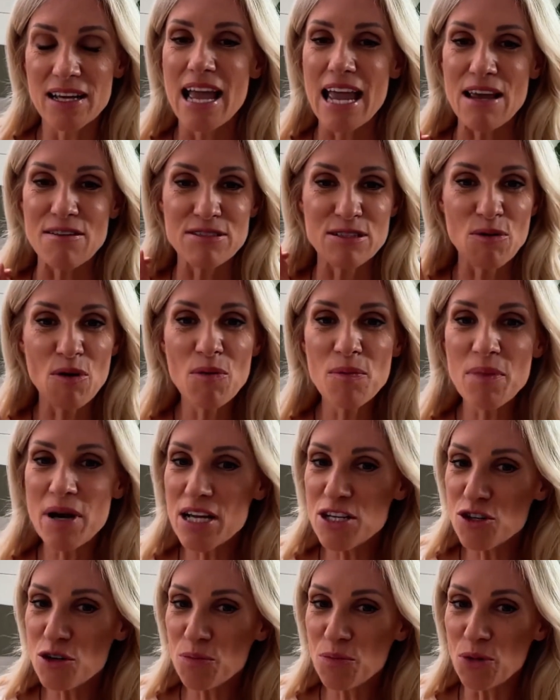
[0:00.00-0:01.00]
If someone
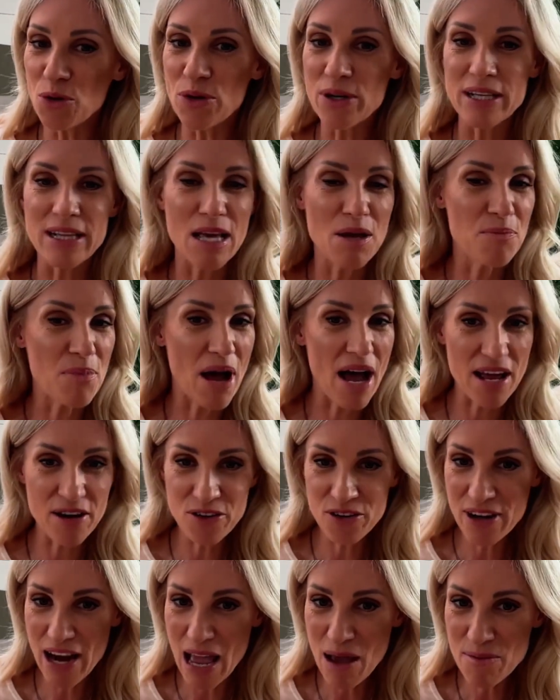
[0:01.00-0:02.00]
buys your book and they buy it
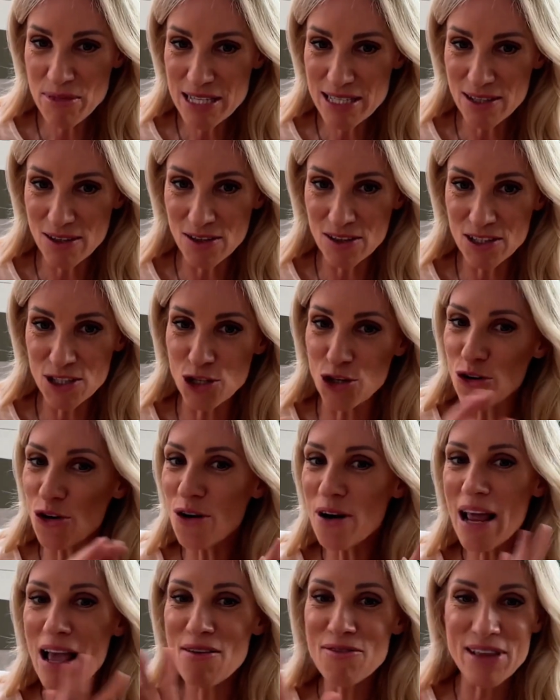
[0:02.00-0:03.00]
on Amazon, you
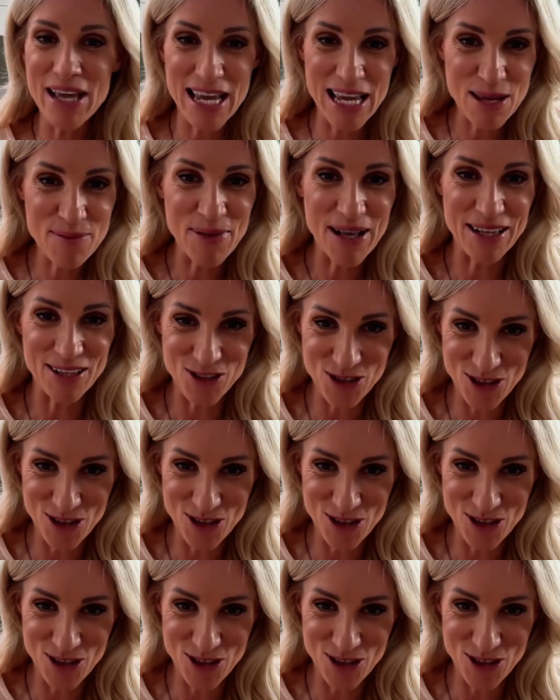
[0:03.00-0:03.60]
don't have their email